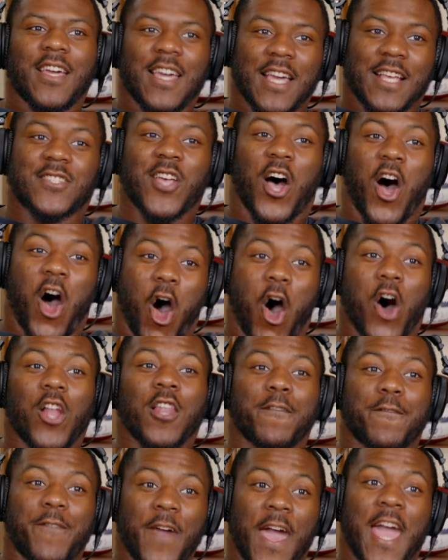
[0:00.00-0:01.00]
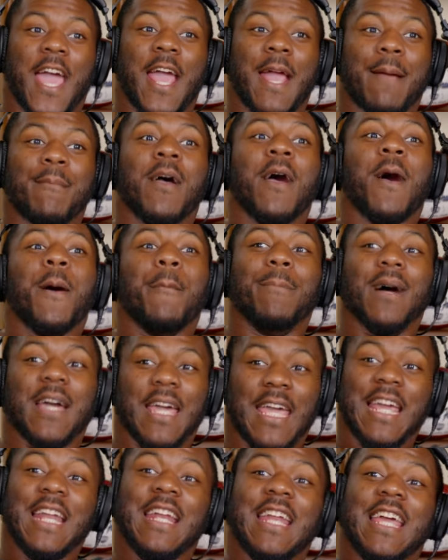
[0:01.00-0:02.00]
it's a Hall of Fame, but
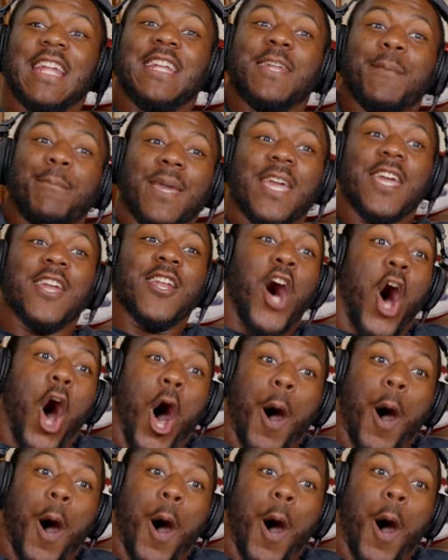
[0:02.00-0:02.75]
he need to be in the